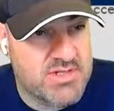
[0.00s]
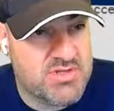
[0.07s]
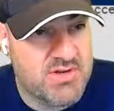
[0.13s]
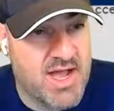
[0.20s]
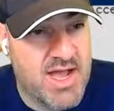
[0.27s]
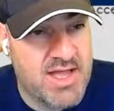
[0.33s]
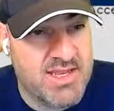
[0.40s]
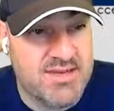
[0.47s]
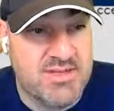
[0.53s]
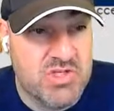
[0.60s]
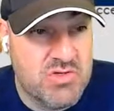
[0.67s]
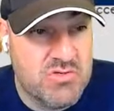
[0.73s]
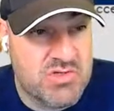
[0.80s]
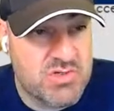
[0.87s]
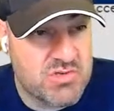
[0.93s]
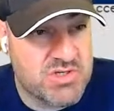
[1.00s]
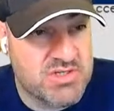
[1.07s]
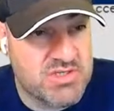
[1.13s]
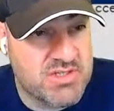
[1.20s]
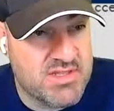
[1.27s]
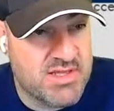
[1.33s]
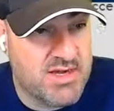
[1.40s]
going to add in a new source
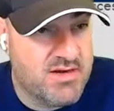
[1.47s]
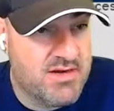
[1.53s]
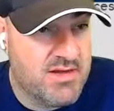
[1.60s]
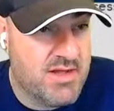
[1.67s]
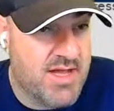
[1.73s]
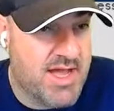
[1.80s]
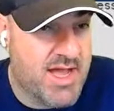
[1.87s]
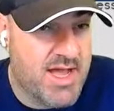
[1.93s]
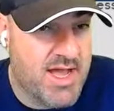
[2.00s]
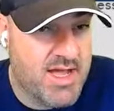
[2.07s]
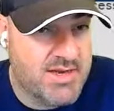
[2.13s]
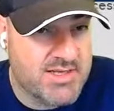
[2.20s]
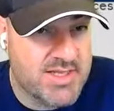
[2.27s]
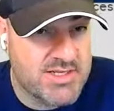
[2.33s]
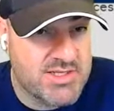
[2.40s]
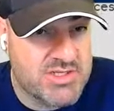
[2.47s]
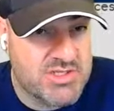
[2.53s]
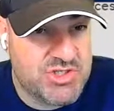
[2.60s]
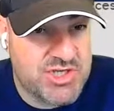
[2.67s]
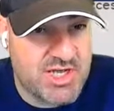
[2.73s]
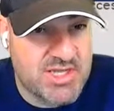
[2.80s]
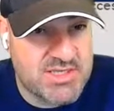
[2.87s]
to there. And let's
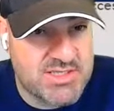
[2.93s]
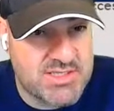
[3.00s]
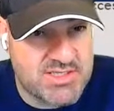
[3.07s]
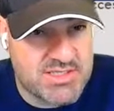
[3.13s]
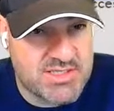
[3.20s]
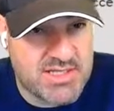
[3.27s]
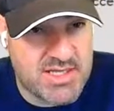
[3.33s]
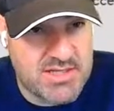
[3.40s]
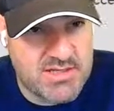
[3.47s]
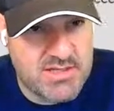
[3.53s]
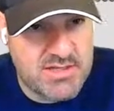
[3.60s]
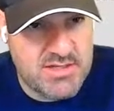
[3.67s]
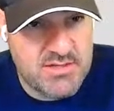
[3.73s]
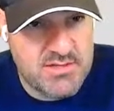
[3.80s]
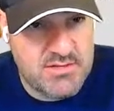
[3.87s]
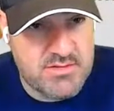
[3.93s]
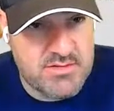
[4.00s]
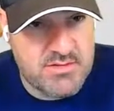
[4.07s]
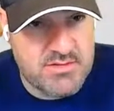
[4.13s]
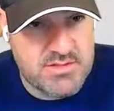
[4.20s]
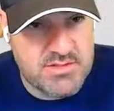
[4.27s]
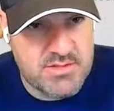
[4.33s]
change this slightly
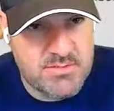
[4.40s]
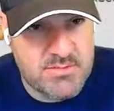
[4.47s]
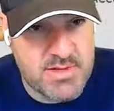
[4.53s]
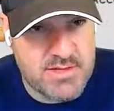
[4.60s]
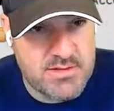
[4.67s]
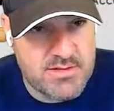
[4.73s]
to make